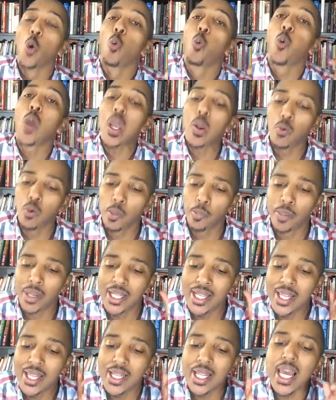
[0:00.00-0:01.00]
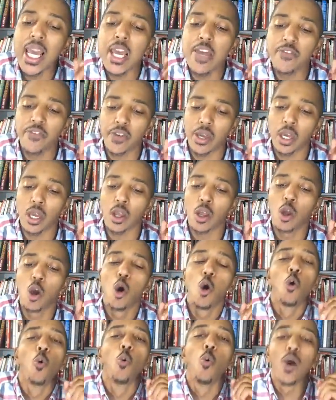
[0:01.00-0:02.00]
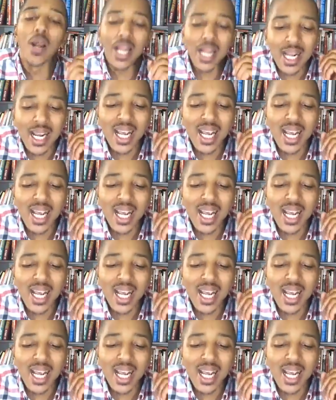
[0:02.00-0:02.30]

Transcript: we were believing what